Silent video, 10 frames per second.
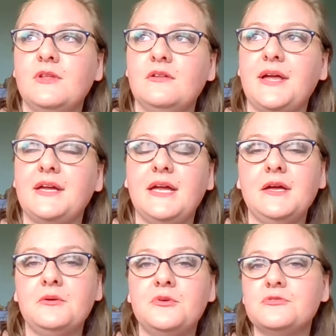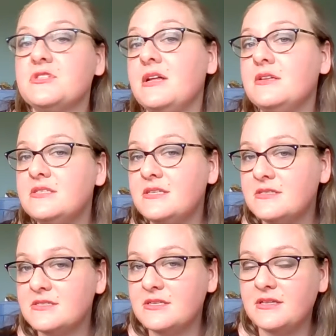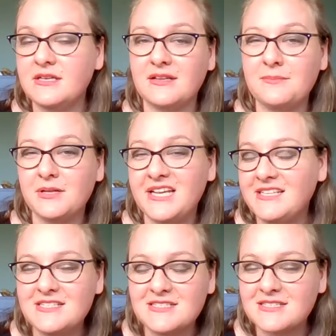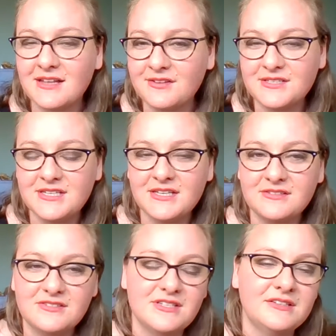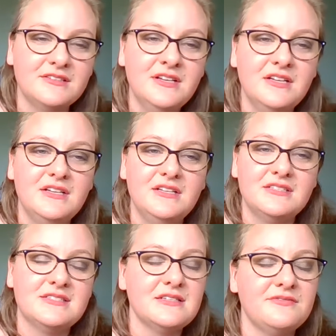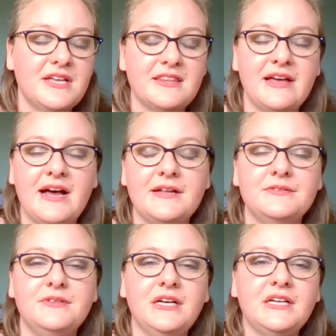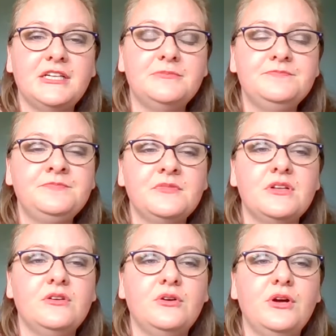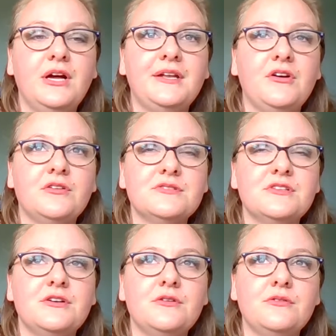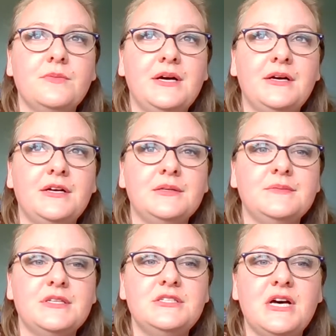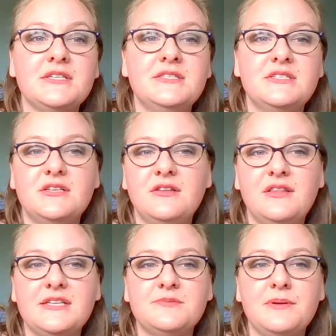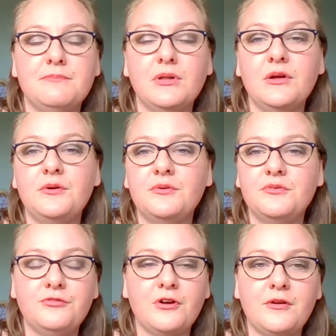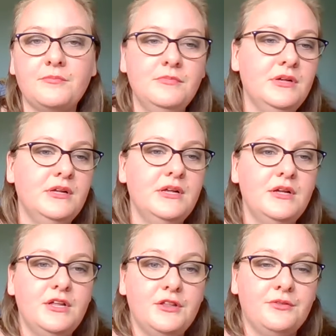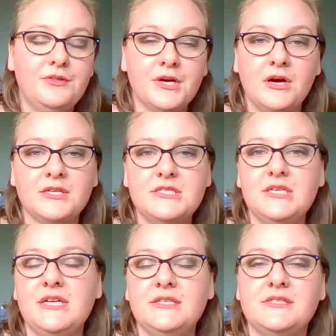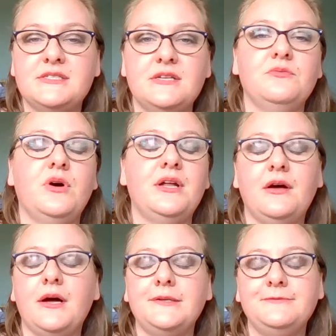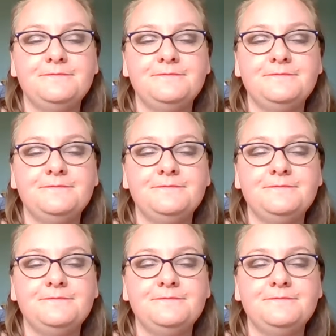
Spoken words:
like animal skeletons and things like plankton skeletons and stuff like that. And also dust that's been blown from the continents and whatnot.